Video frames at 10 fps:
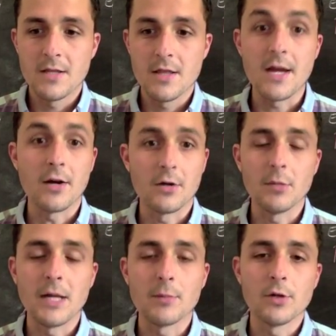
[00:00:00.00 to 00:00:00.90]
there on
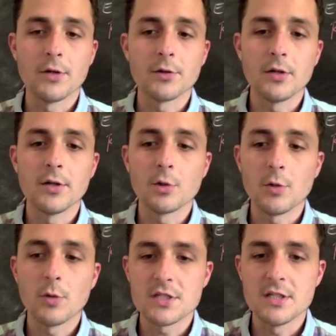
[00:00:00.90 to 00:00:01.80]
Blackboard under
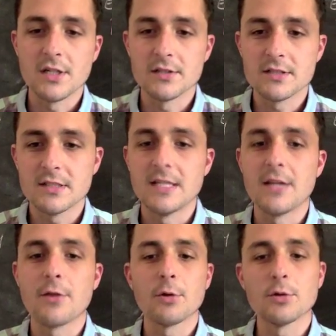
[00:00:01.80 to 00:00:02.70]
questionnaires. And
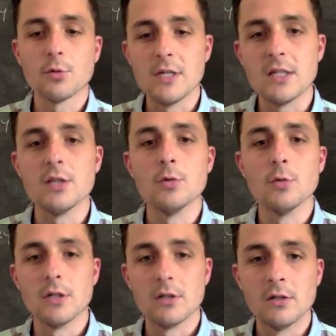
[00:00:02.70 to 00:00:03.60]
then throughout the week, you
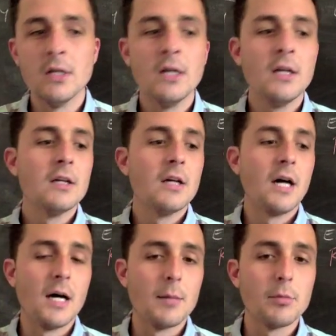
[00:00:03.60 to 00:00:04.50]
will
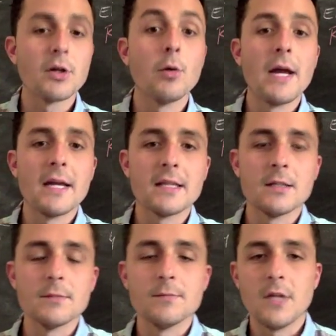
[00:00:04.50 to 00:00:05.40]
plug away at
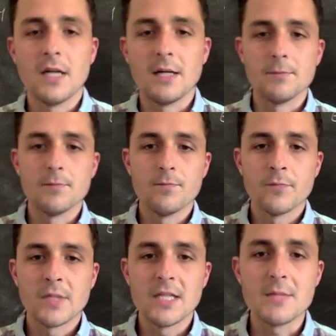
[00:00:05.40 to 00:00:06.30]
them,
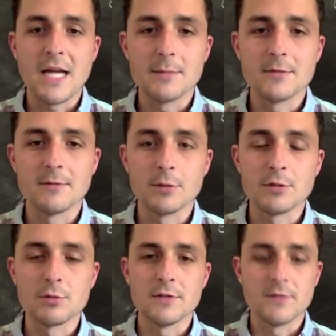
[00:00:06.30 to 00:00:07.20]
keep tabs of
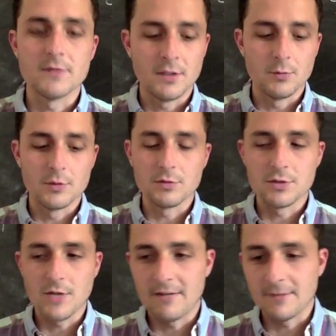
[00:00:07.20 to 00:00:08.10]
which ones you've done and which ones you
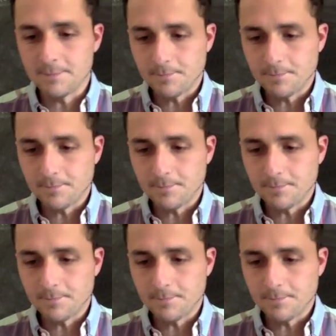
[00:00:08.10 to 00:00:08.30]
haven't.